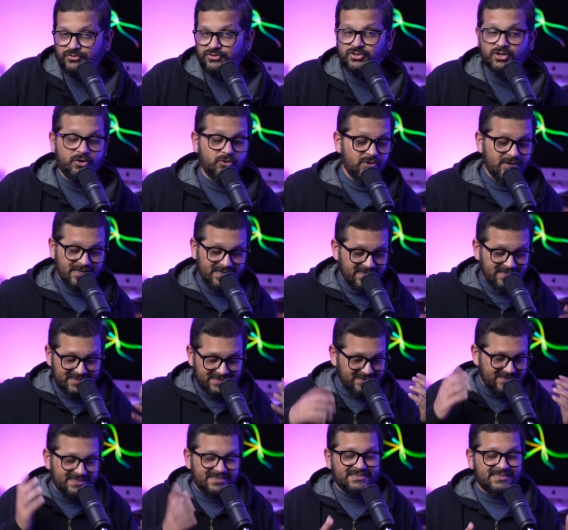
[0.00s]
So
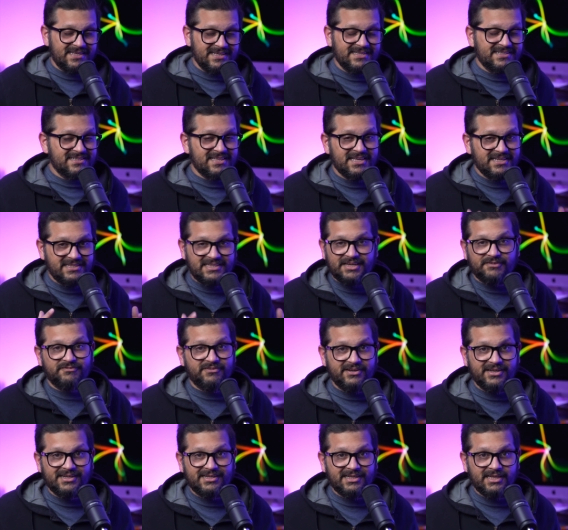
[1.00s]
this is
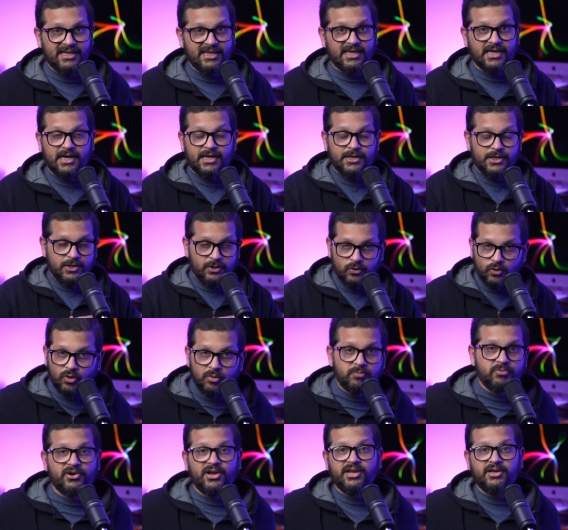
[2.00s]
definitely a
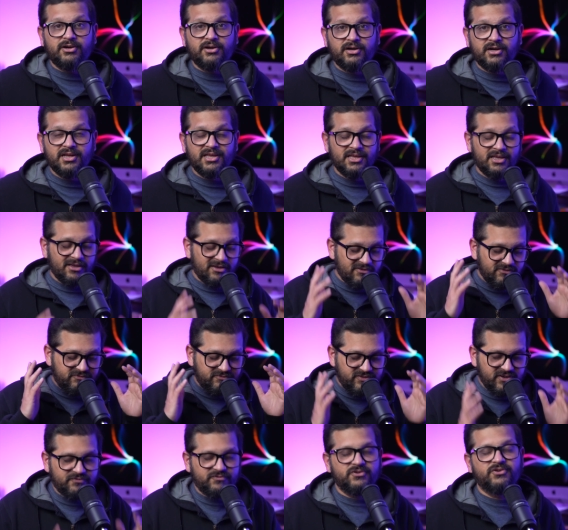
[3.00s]
no-brainer.
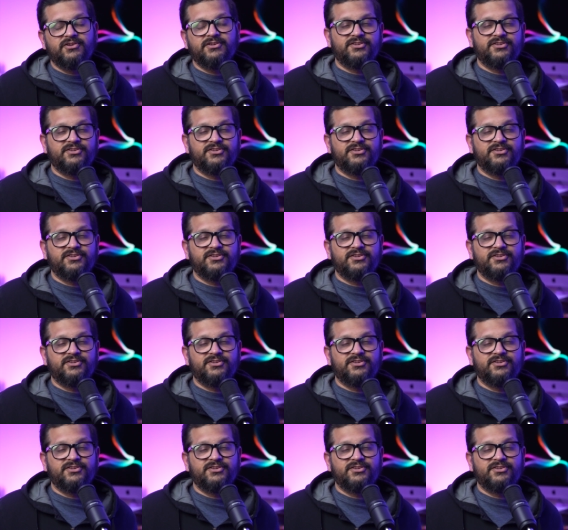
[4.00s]
$50 to